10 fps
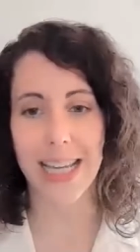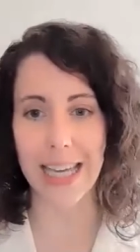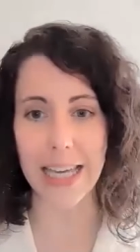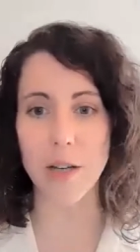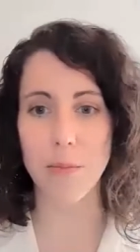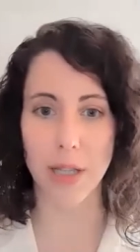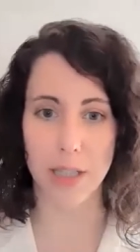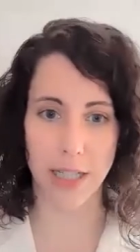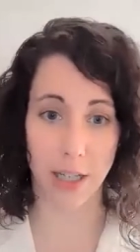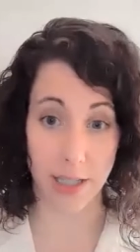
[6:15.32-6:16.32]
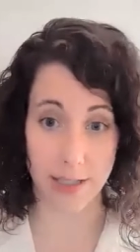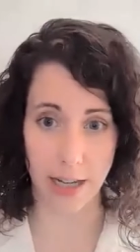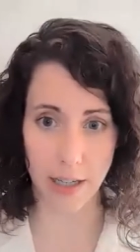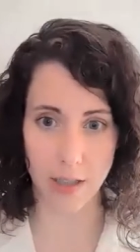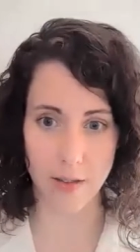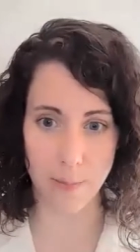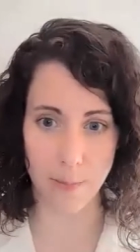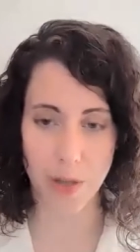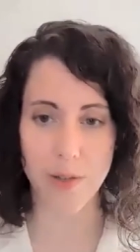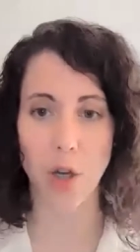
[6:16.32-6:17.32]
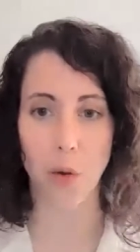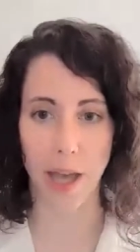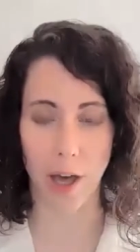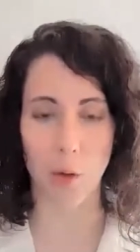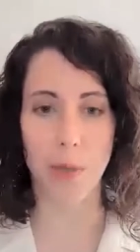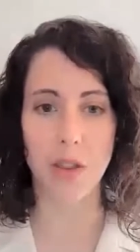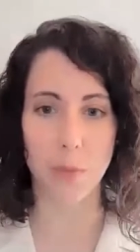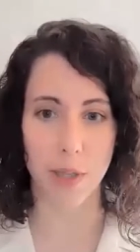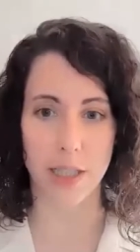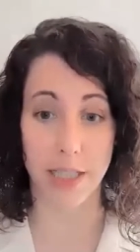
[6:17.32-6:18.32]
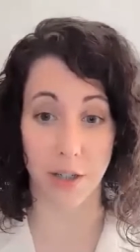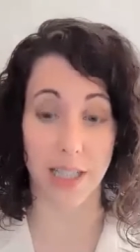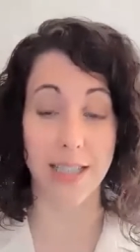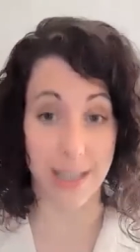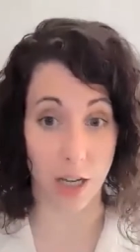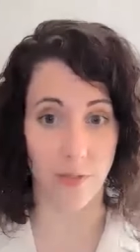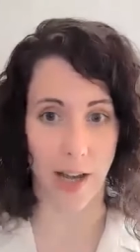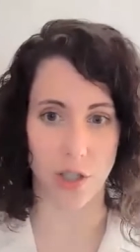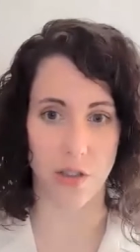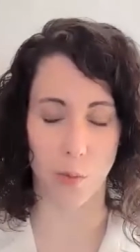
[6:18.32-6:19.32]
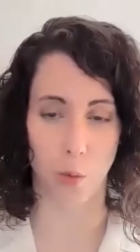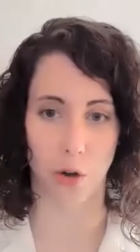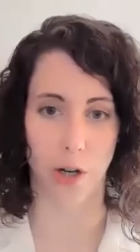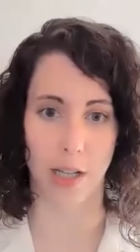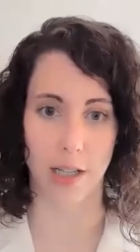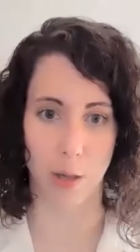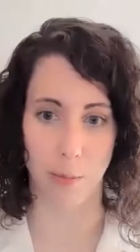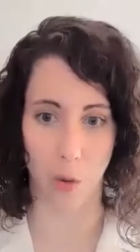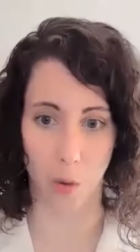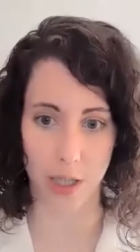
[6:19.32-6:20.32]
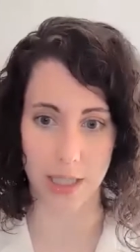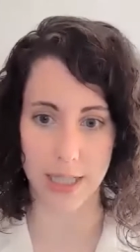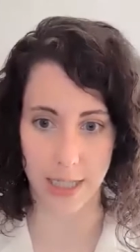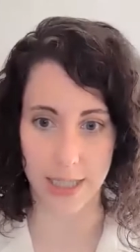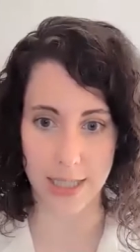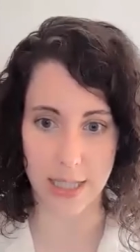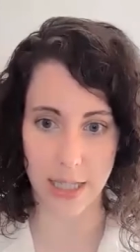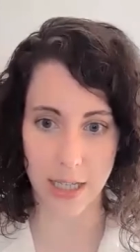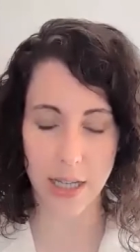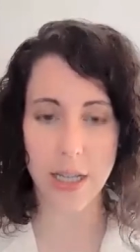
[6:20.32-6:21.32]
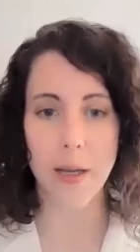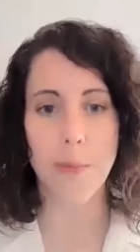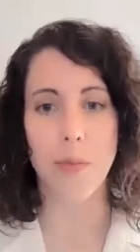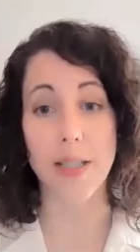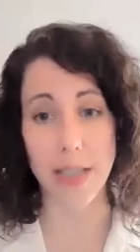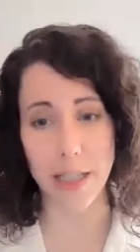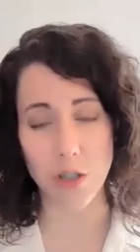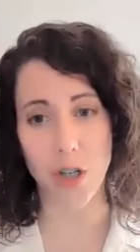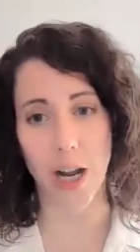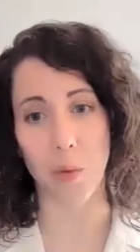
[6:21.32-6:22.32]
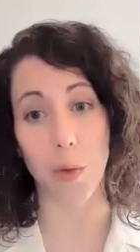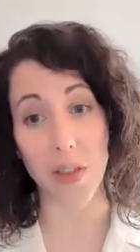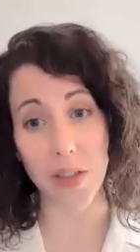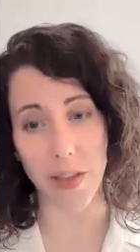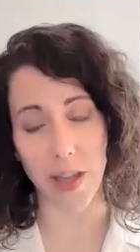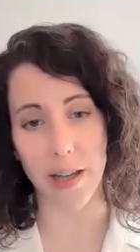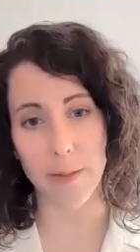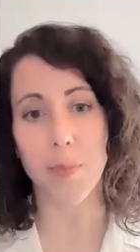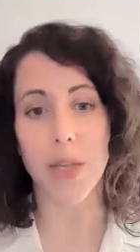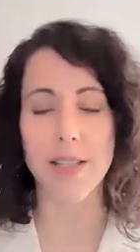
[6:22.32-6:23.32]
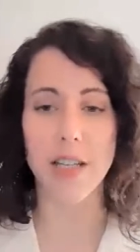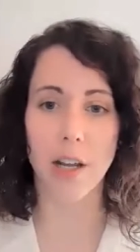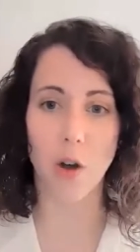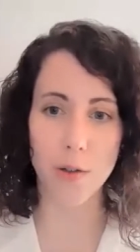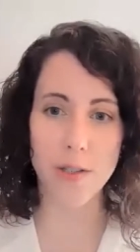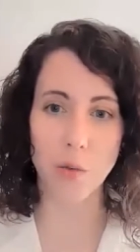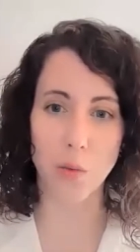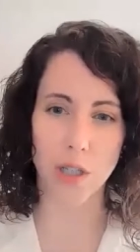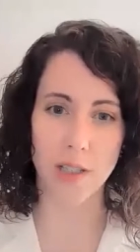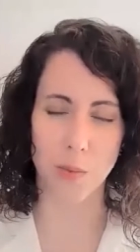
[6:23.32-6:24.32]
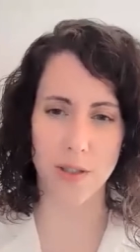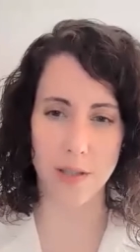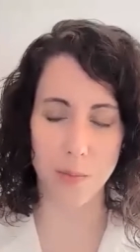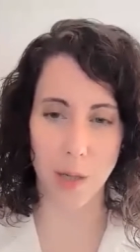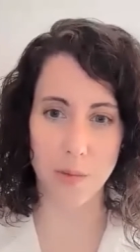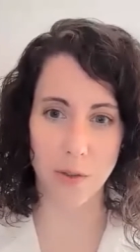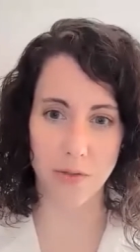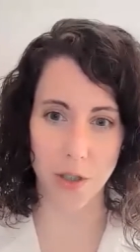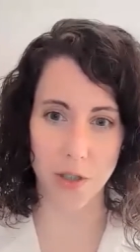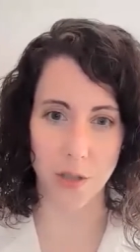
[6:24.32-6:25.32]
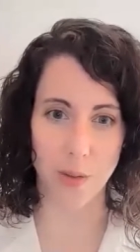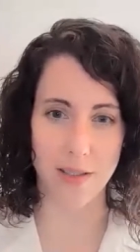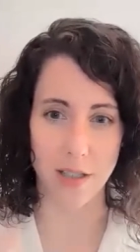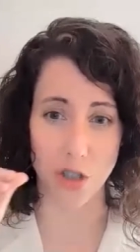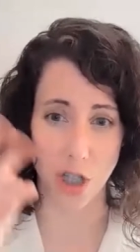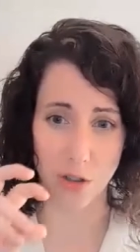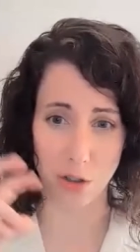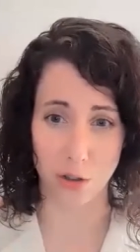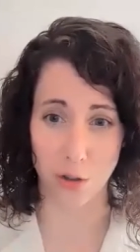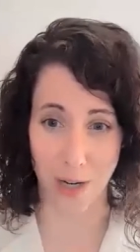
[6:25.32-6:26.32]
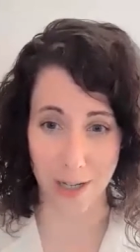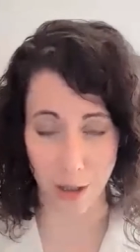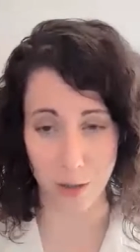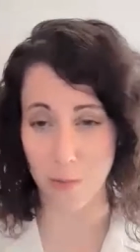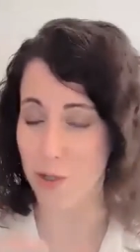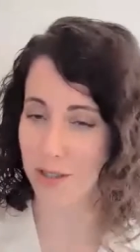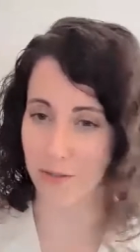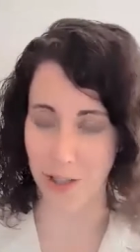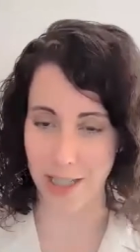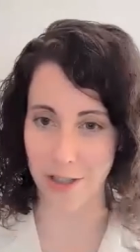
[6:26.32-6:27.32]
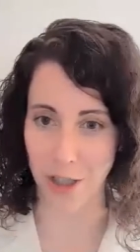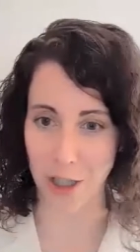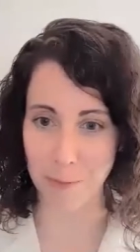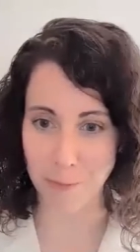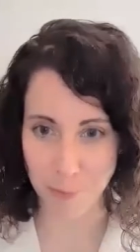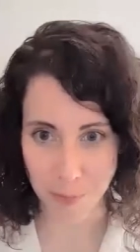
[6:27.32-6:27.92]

in military settings. So, helping the military itself actually think more critically about what it does. The second track within that is that I also work as what's sometimes referred to as a gender trainer, which is a funny term,